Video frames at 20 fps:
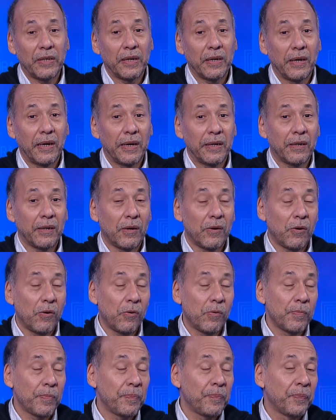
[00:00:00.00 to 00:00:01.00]
uh, at
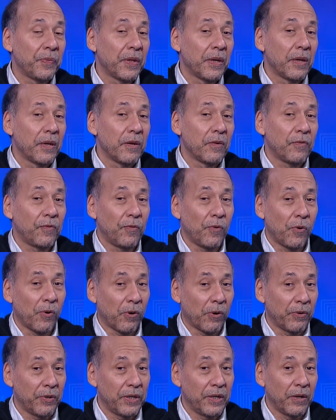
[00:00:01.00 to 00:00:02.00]
home
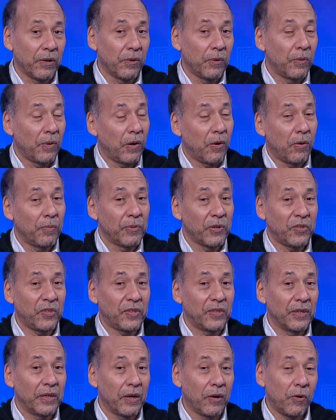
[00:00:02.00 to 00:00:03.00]
for, you know,
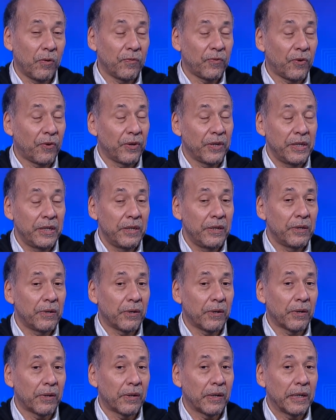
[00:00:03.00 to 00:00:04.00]
almost a, over a
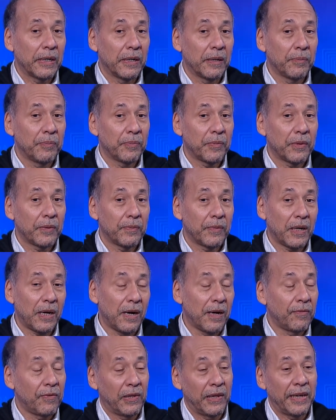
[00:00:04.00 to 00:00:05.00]
year um,
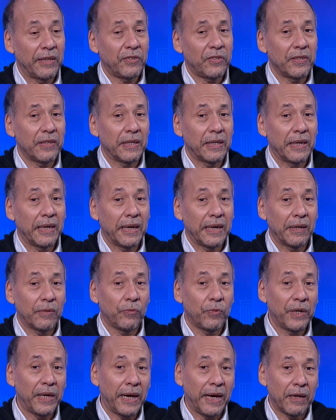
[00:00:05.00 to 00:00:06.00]
convalescing, and
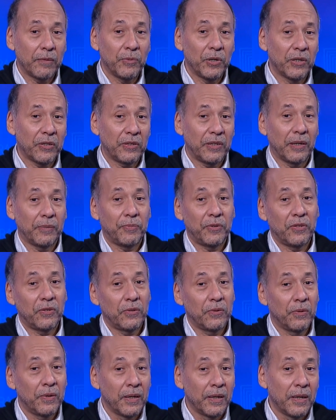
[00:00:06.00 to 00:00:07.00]
we had him hooked up
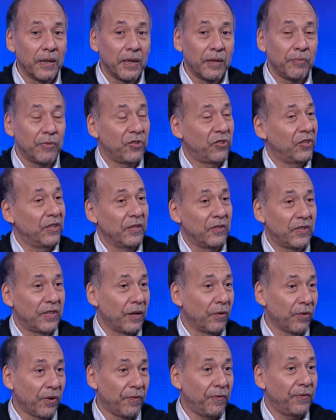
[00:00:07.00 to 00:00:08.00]
to machines
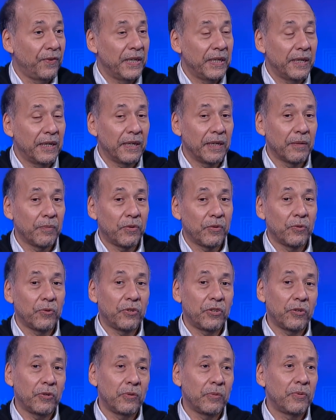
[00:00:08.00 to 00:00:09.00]
that were feeding him through
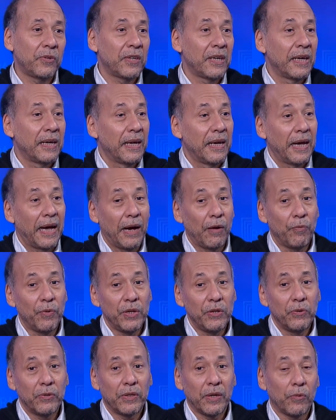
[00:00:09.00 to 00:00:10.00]
tubes. And we
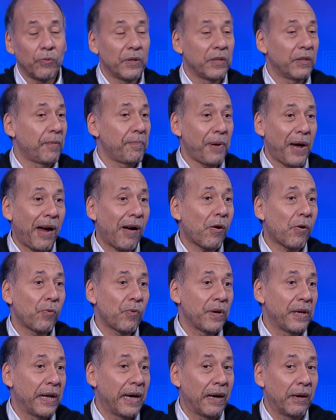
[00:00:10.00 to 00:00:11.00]
knew that when the power
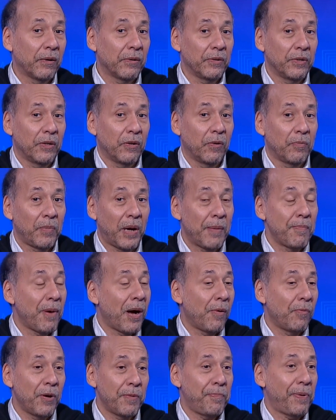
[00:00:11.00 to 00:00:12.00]
went out, you know, my
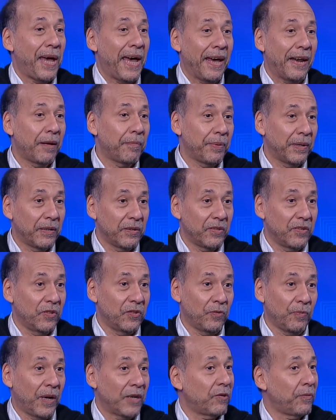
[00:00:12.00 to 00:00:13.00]
mom would panic because
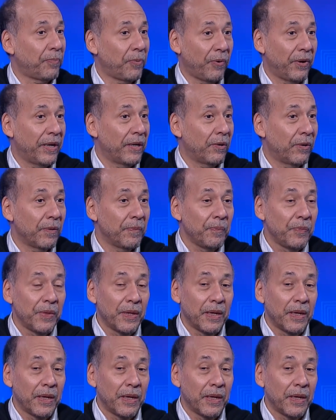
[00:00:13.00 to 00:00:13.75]
his respirator,